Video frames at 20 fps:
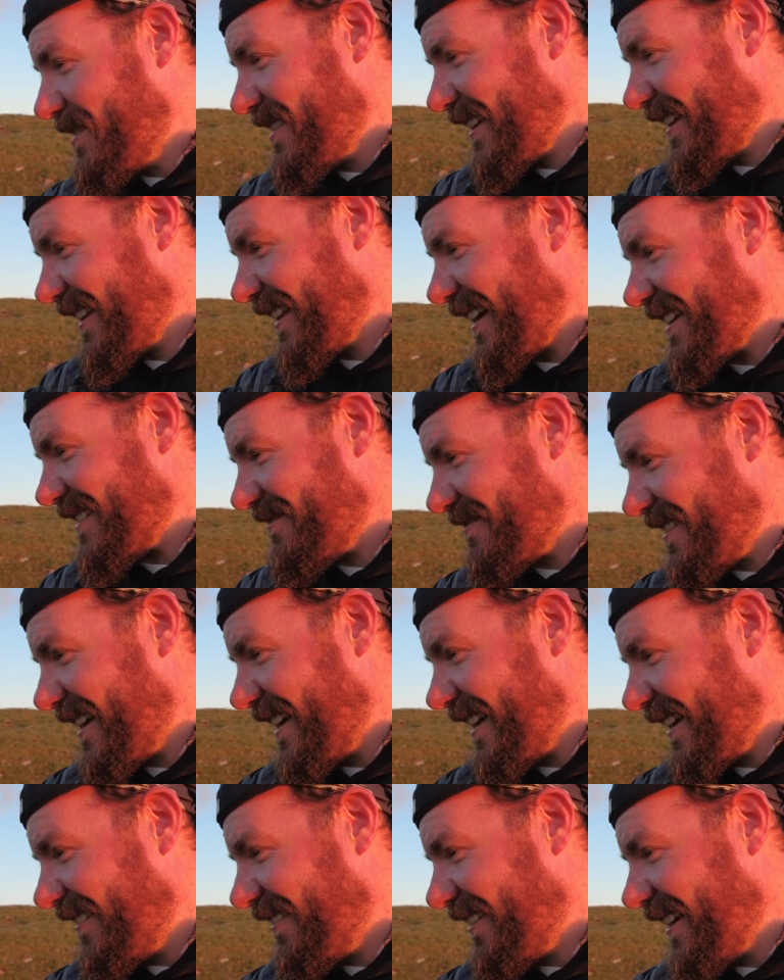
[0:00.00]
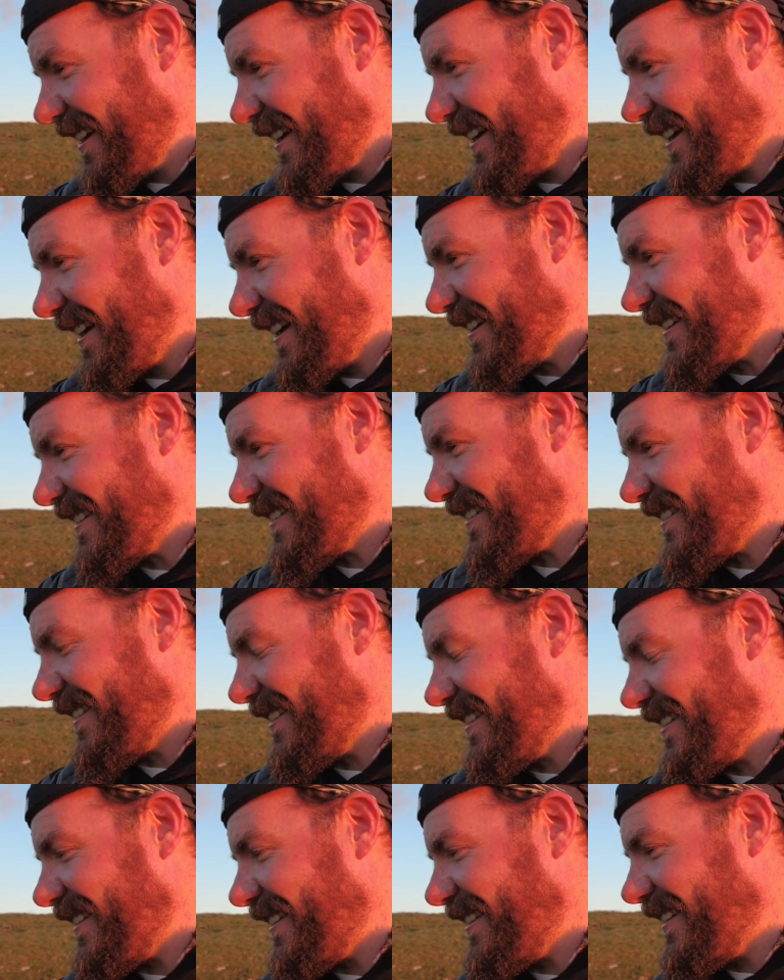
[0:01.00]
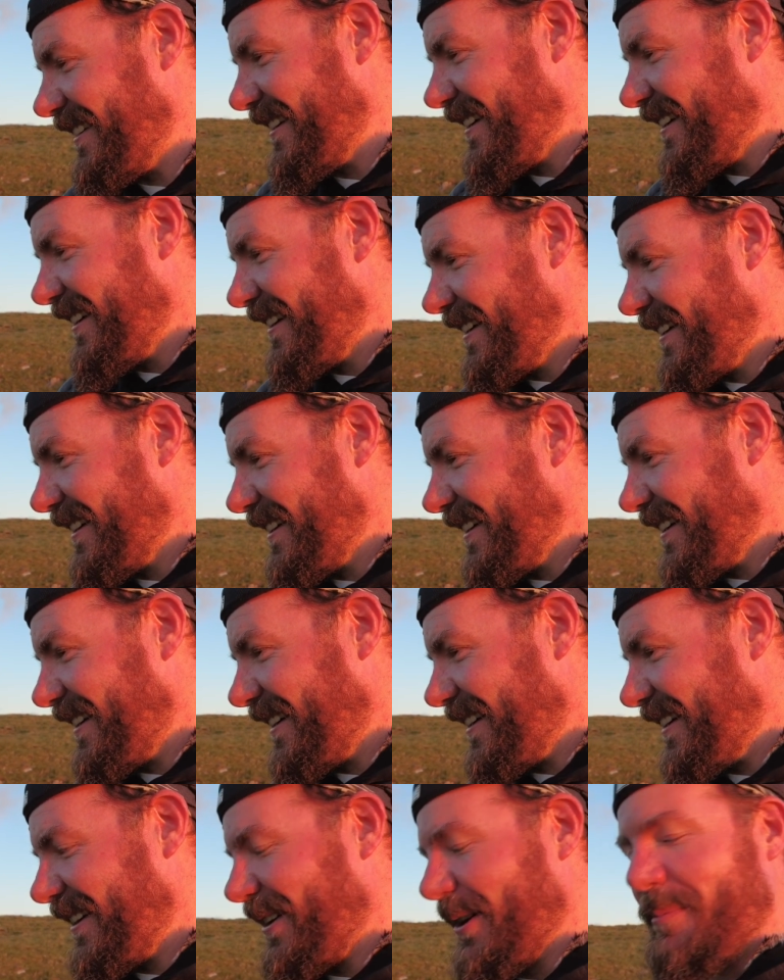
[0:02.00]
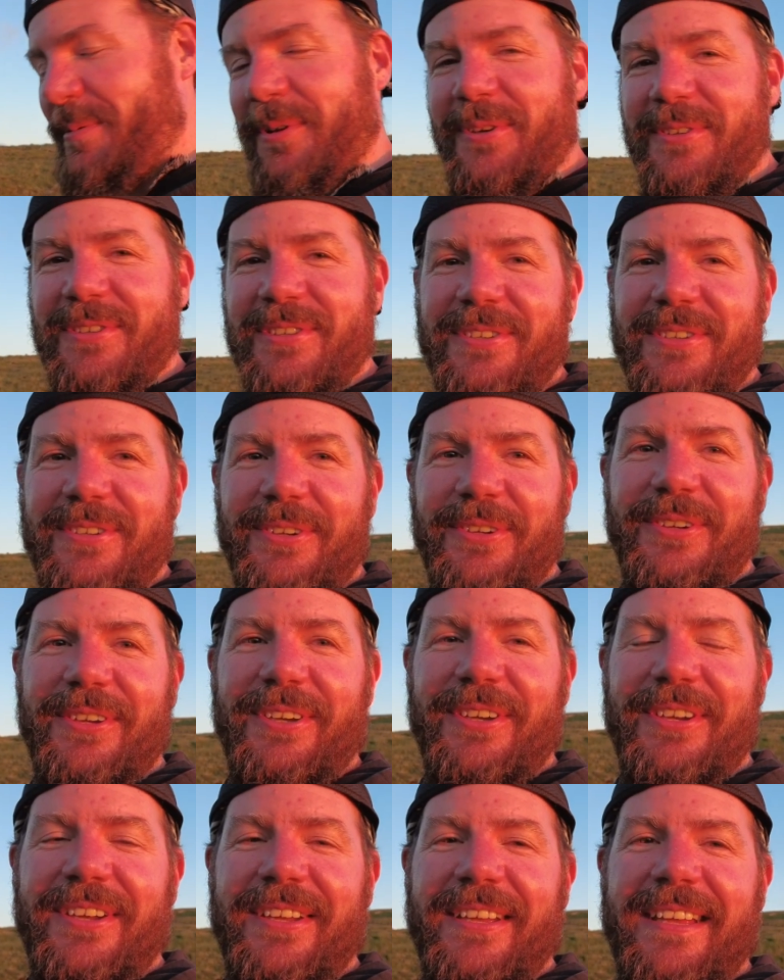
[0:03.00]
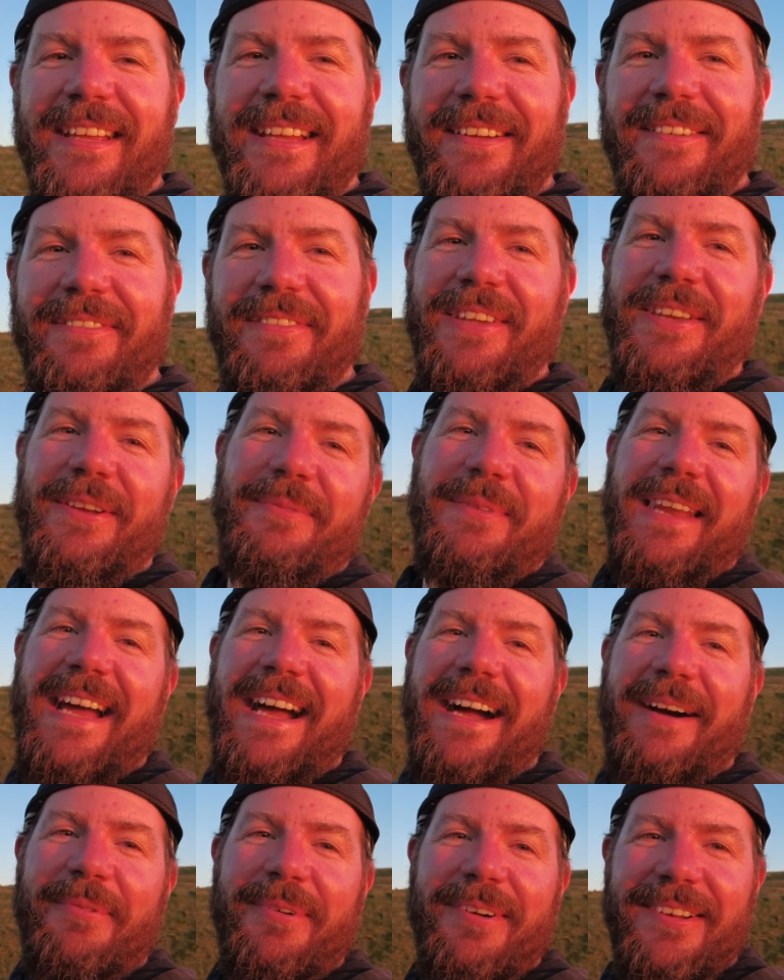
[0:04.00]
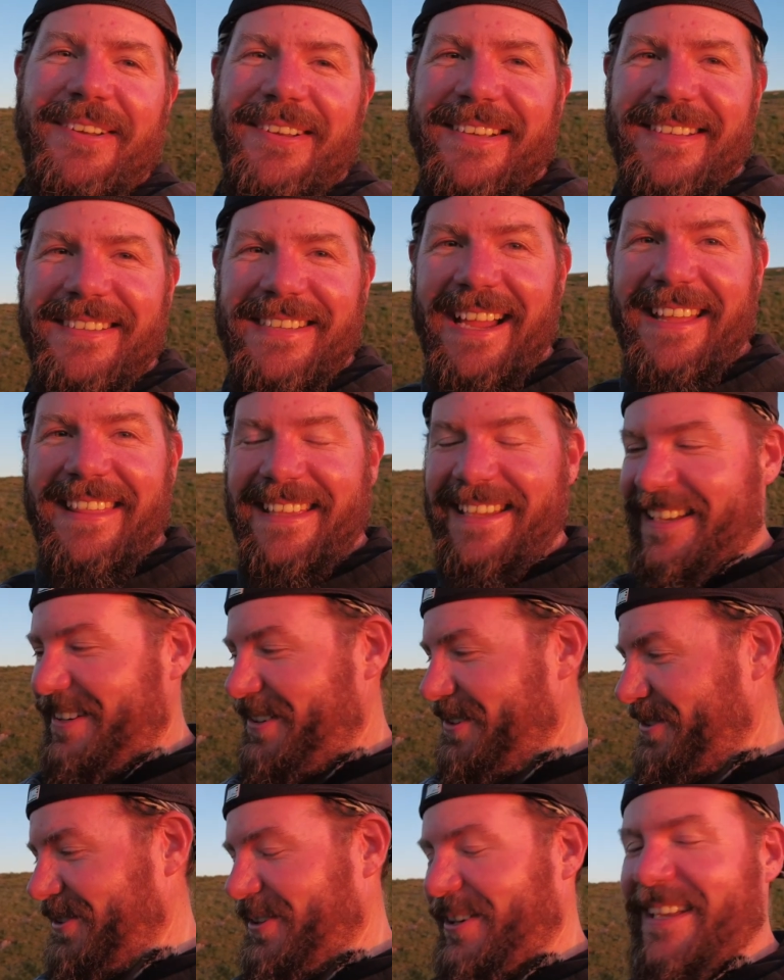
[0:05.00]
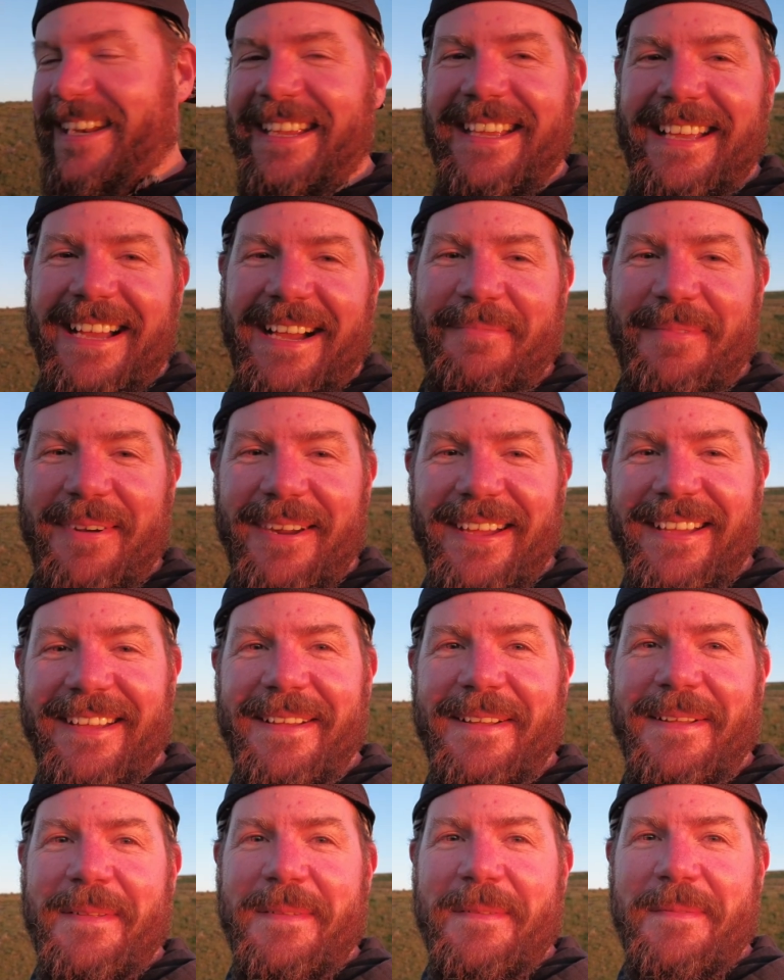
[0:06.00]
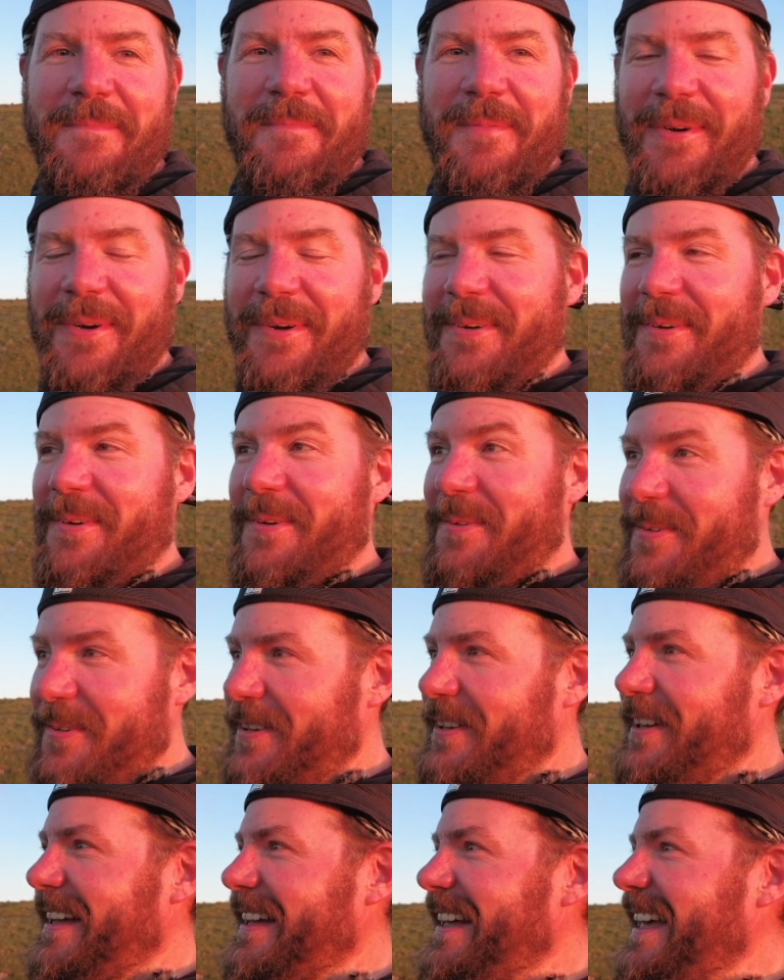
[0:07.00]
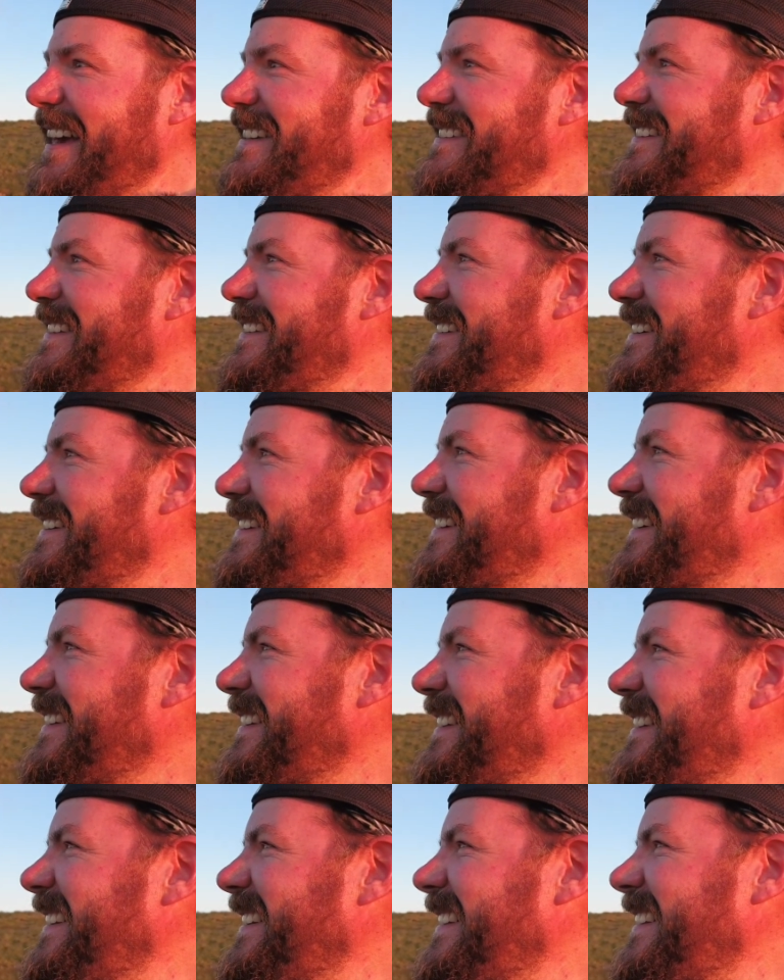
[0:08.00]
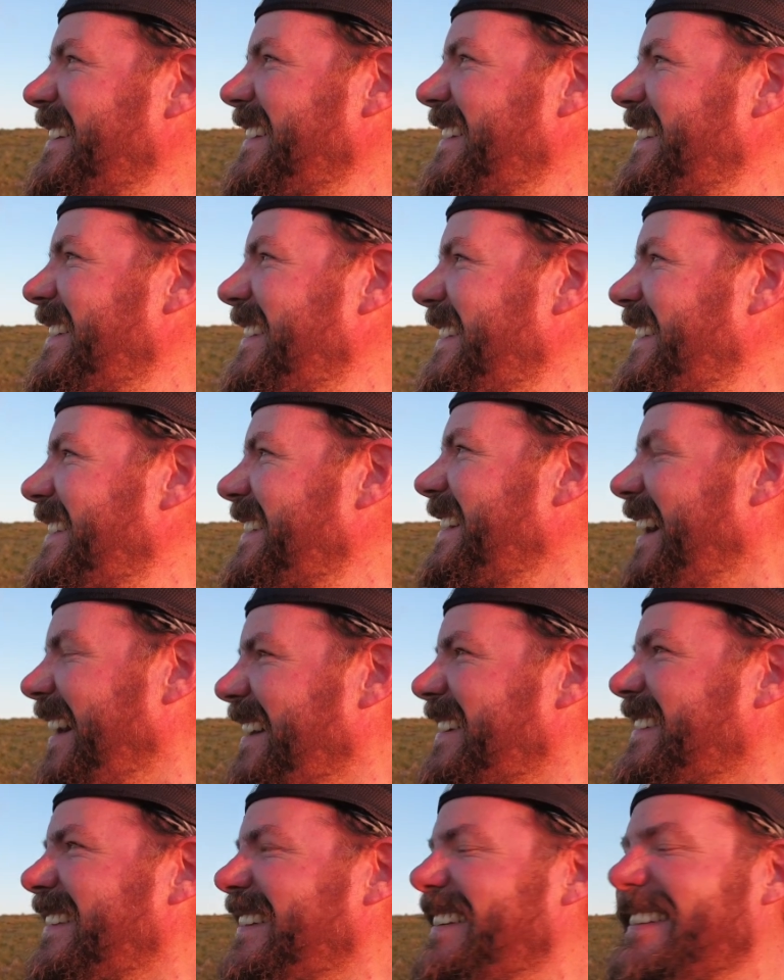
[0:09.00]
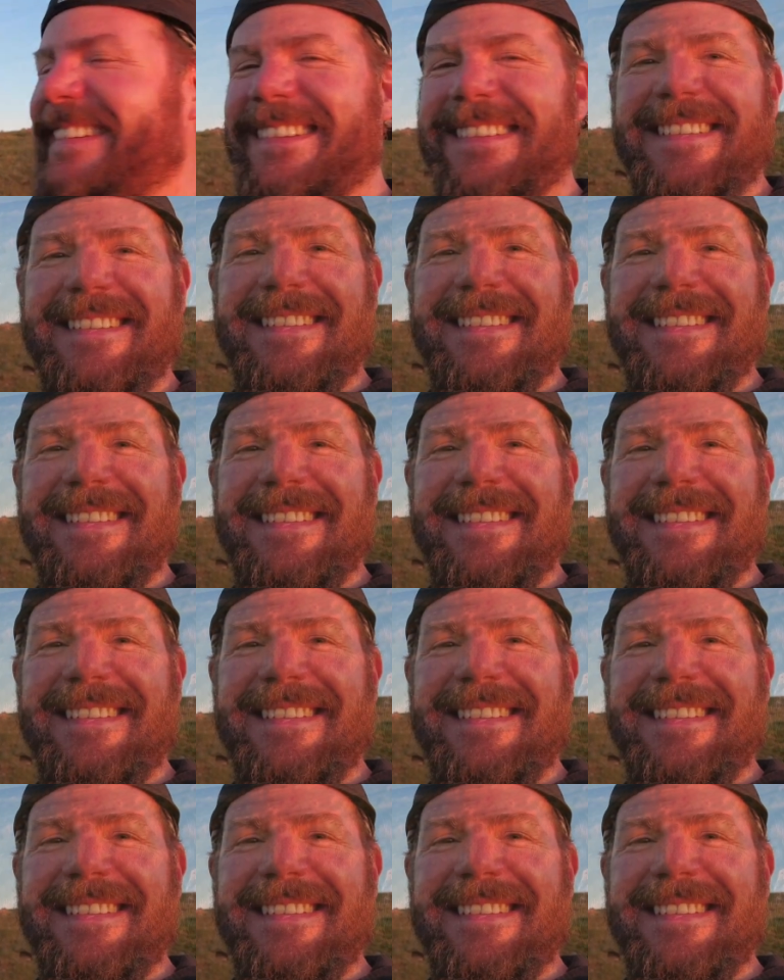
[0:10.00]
I think that's really nice. So I hope it looks as good for you now as I think it does looking in camera. But excellent, excellent.